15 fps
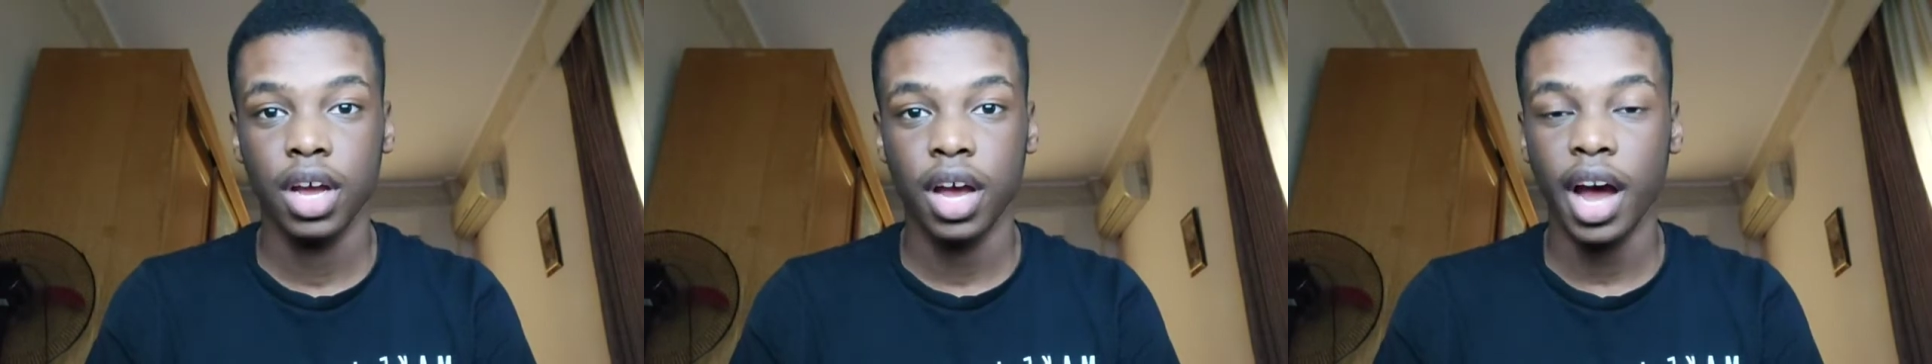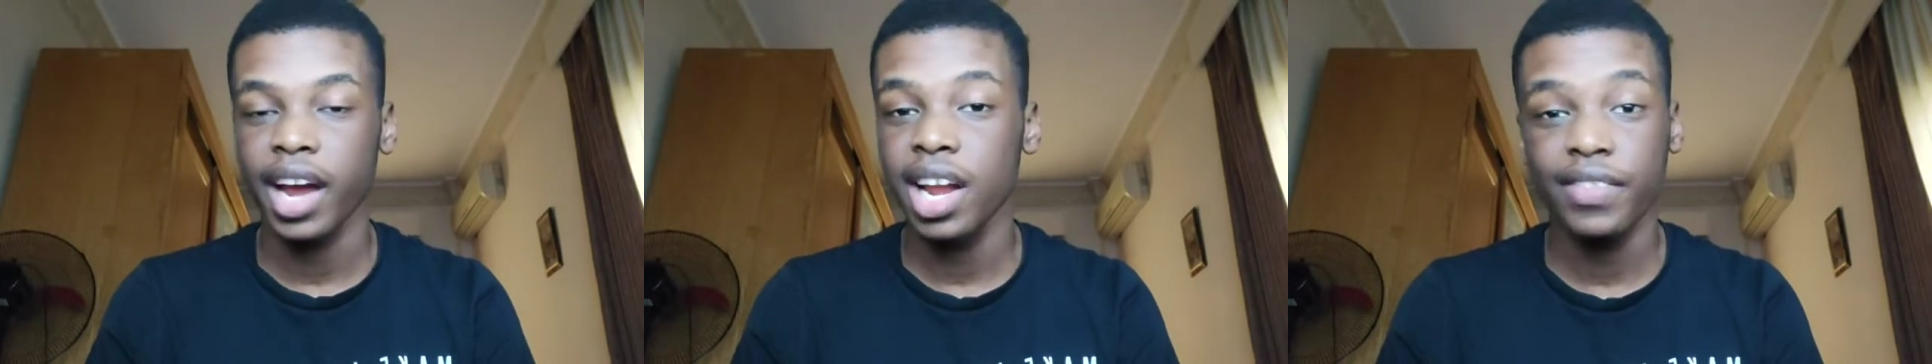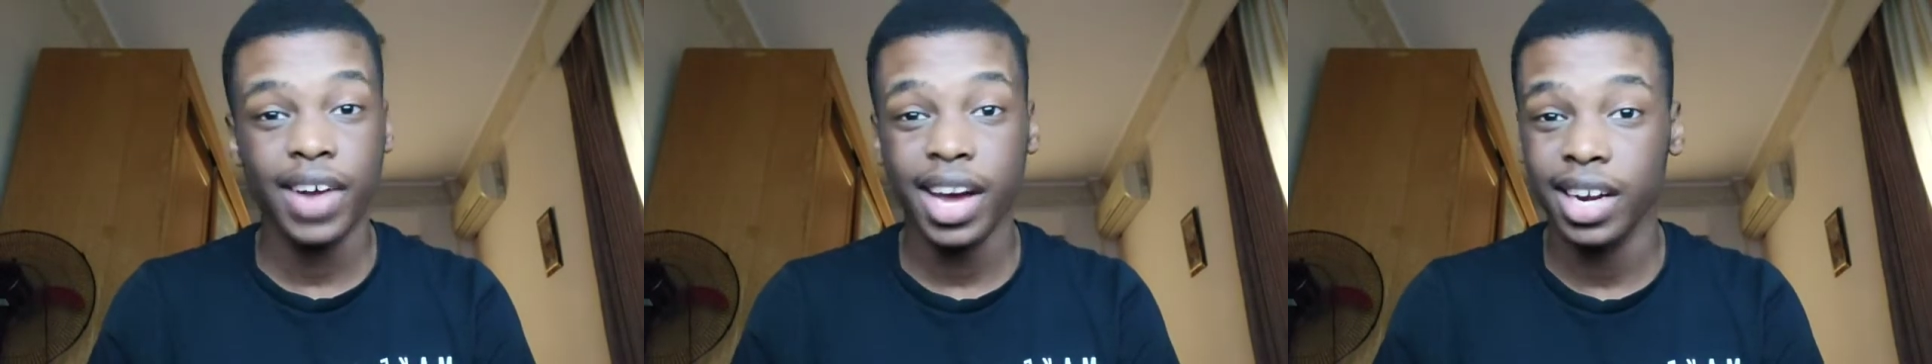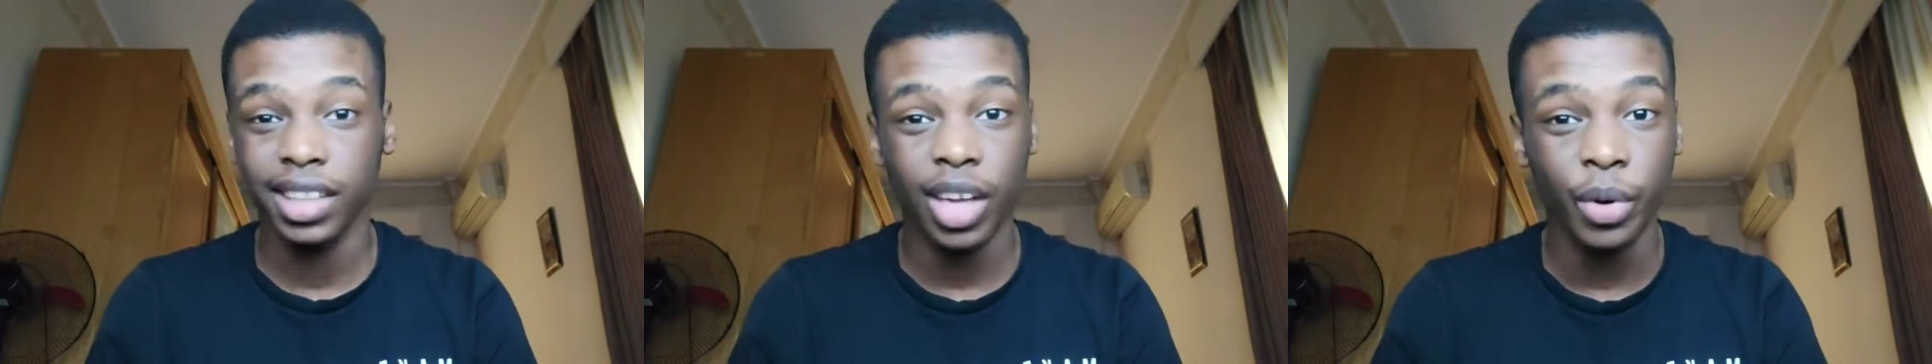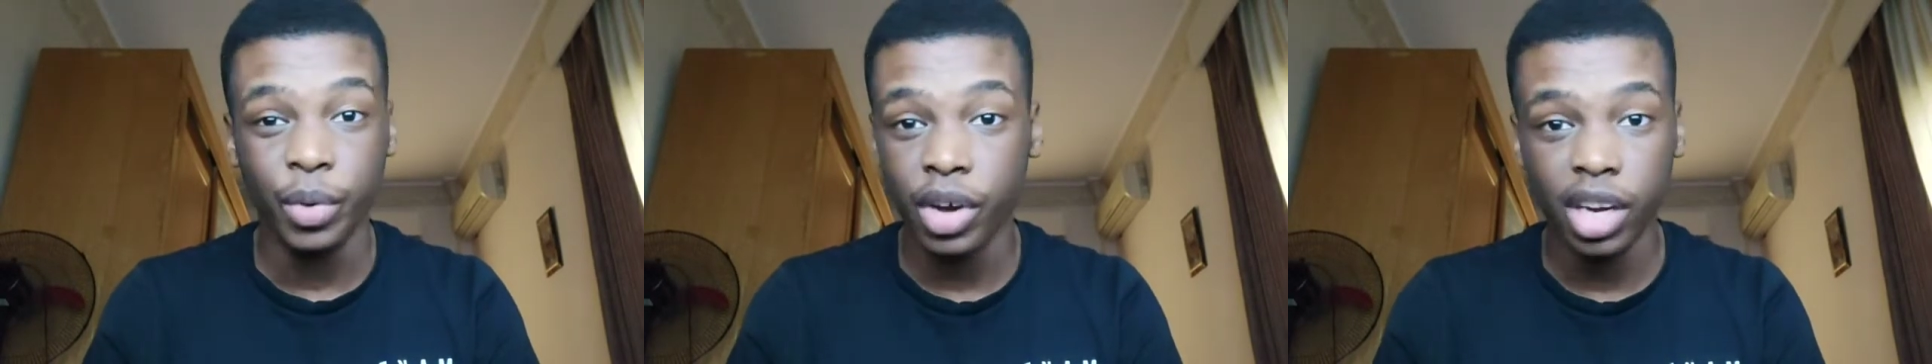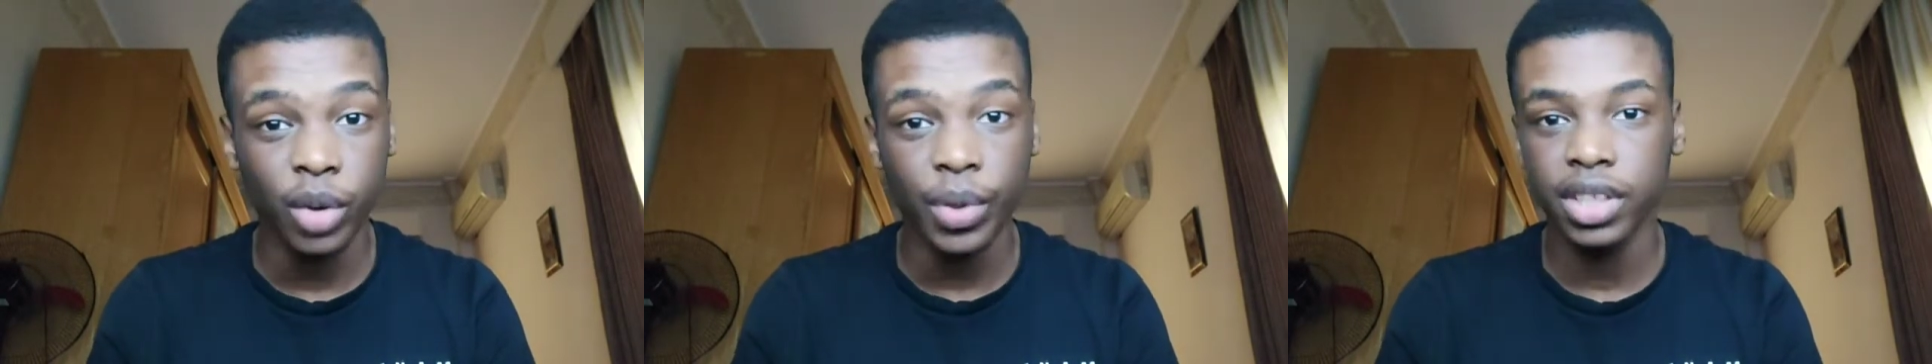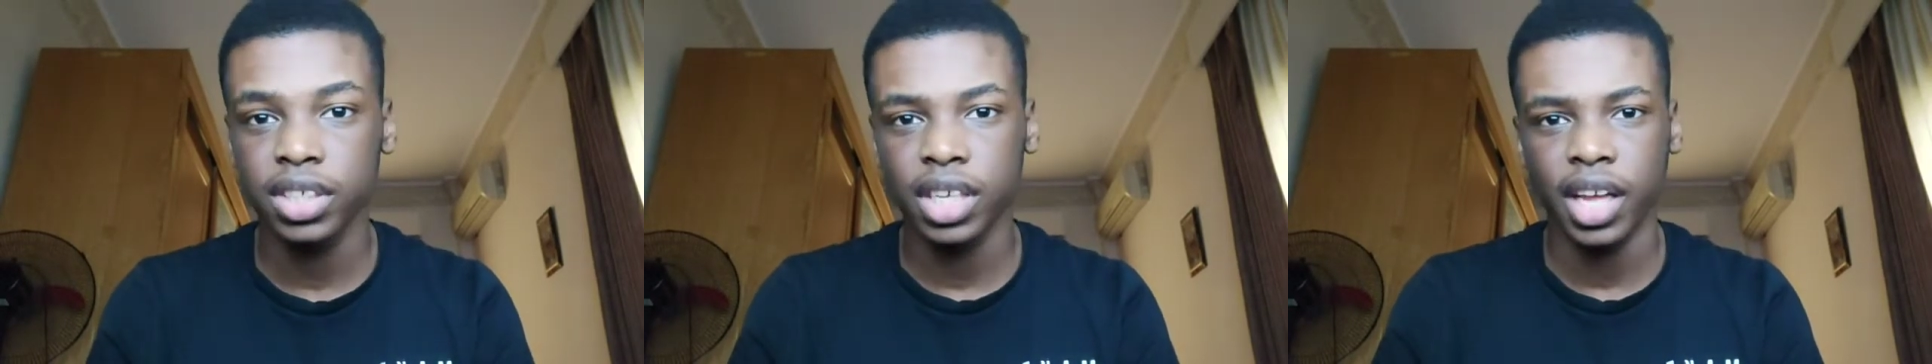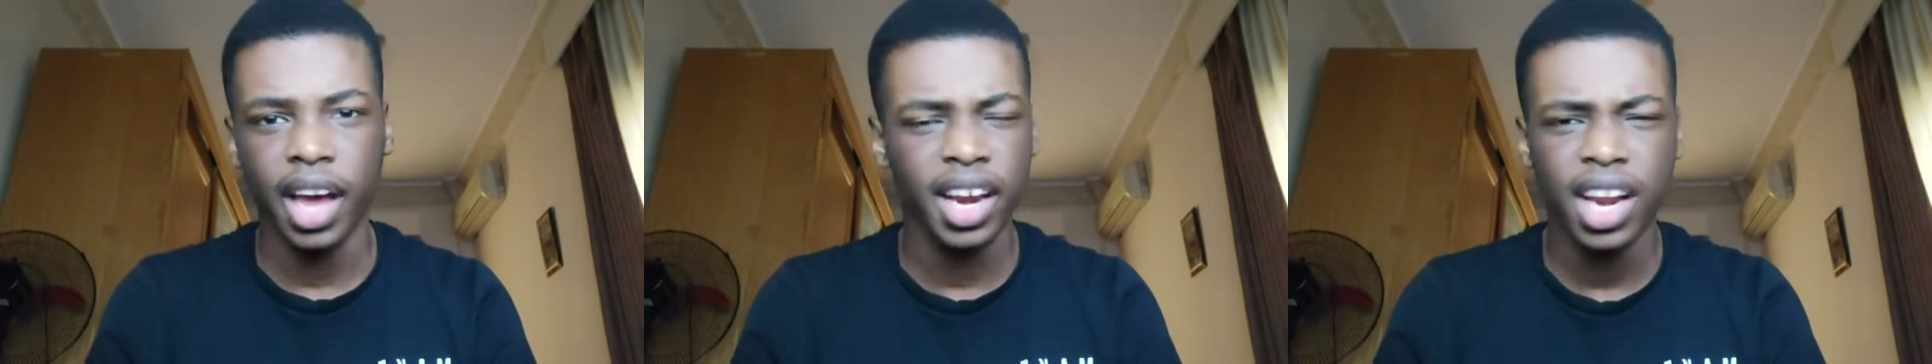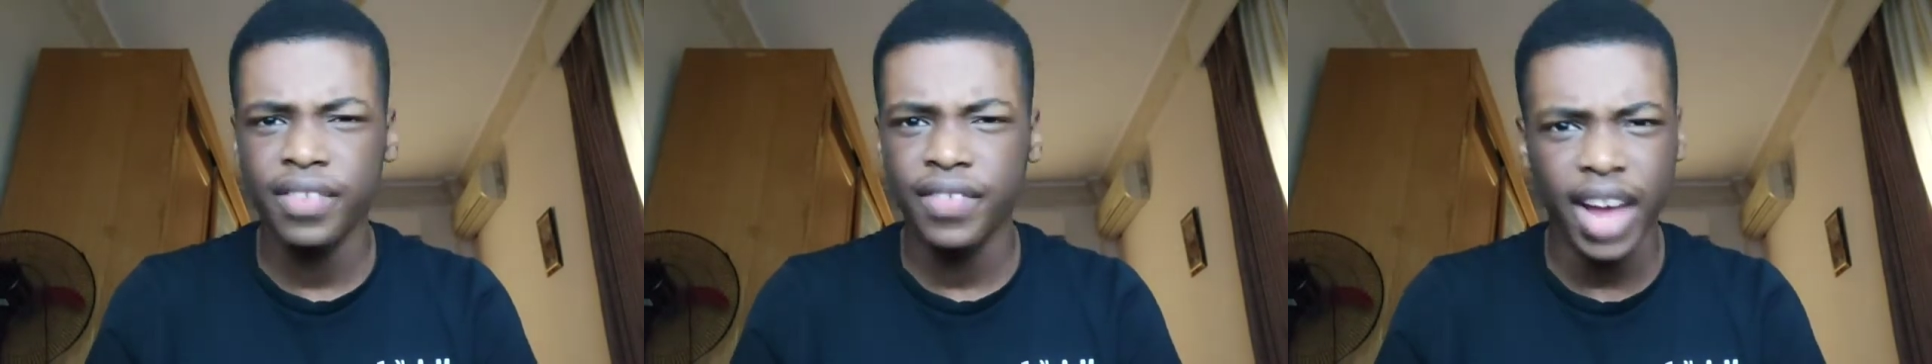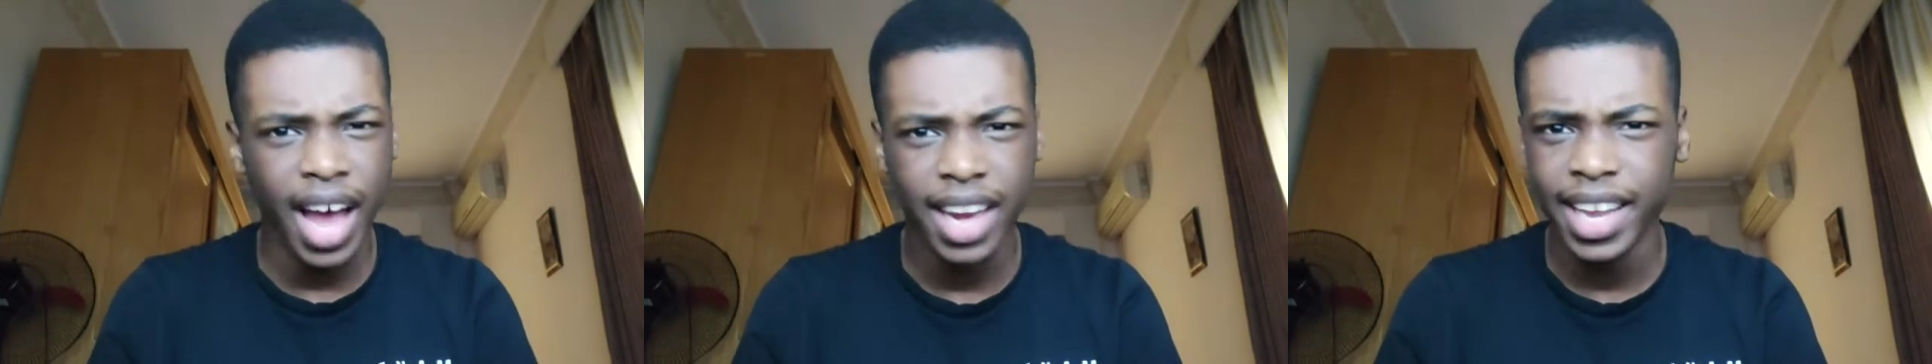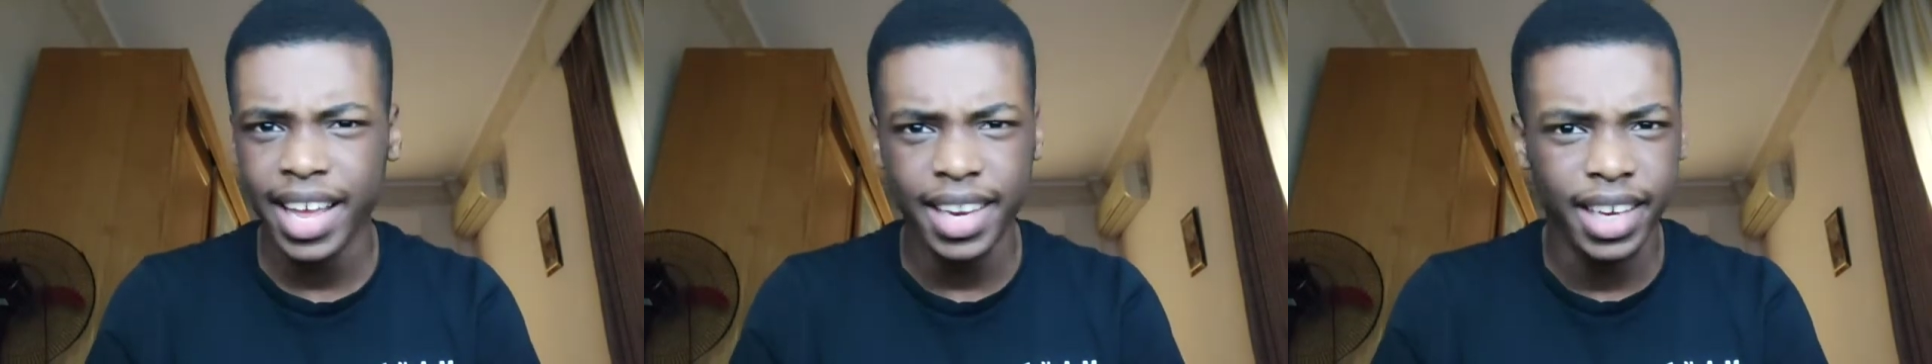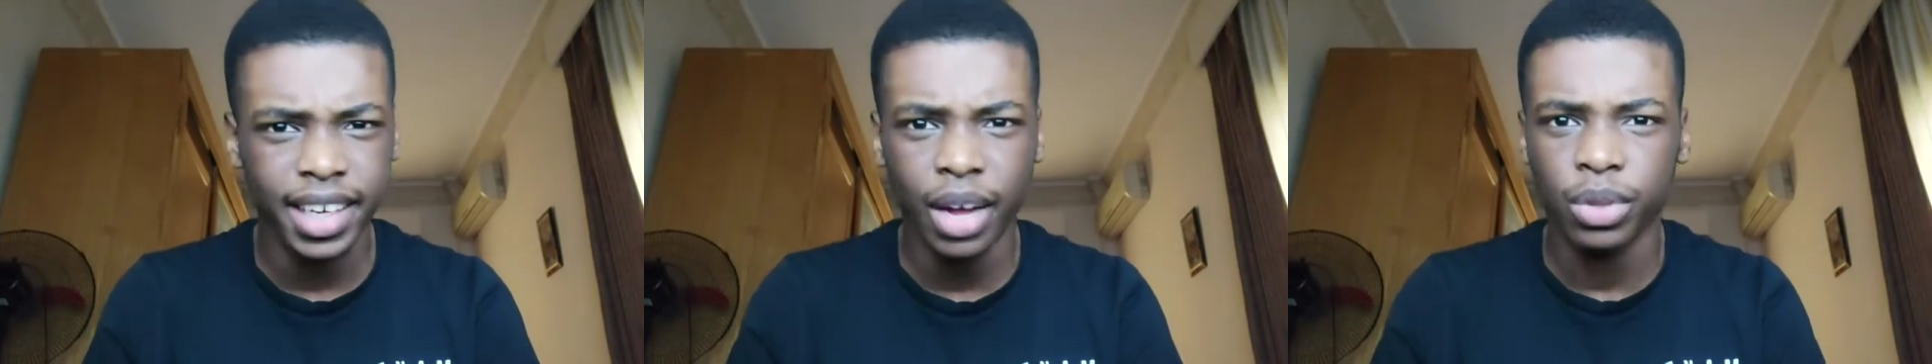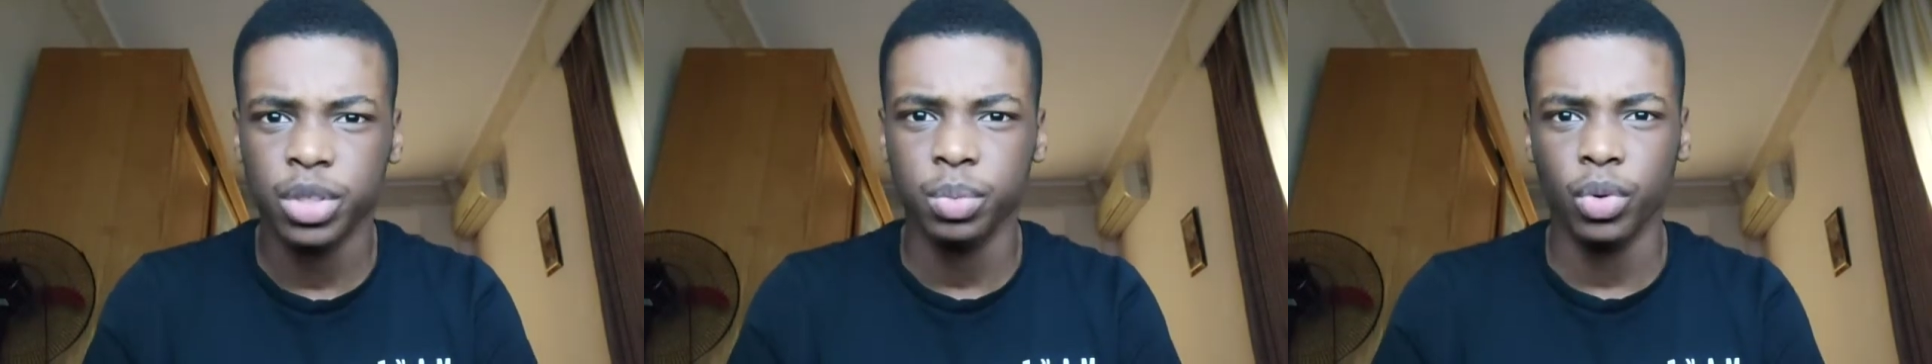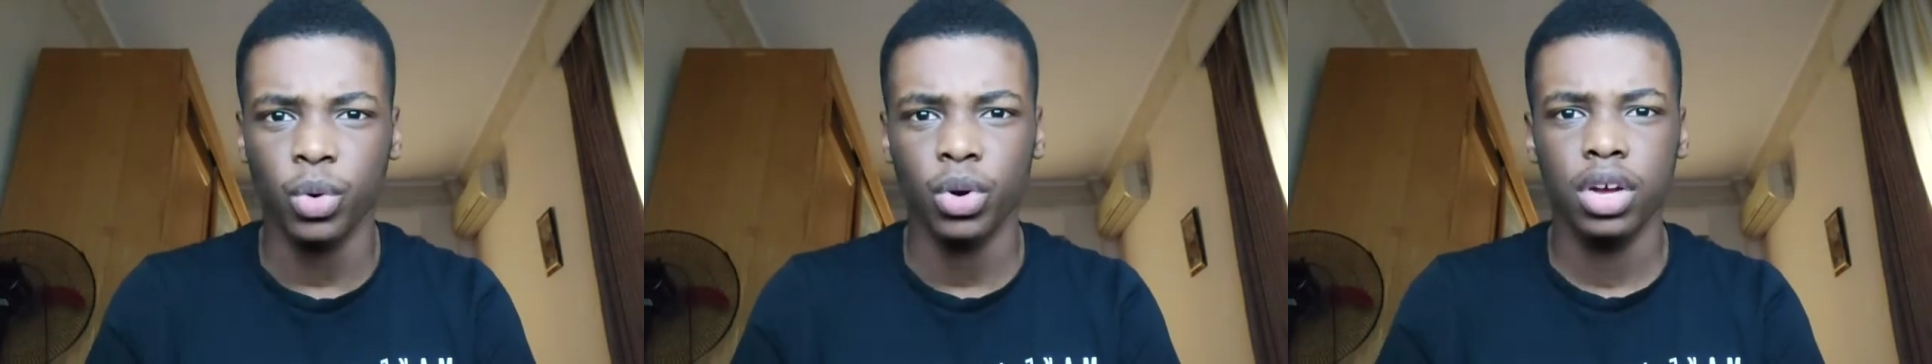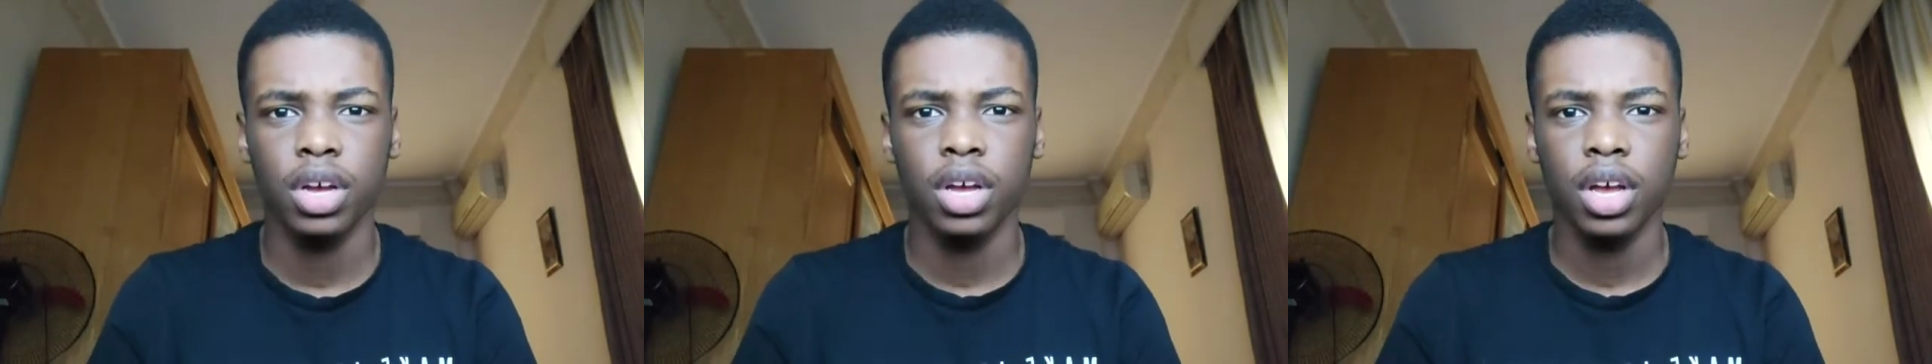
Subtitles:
I never had a doubt you were going to win today. I never had any doubts, bro.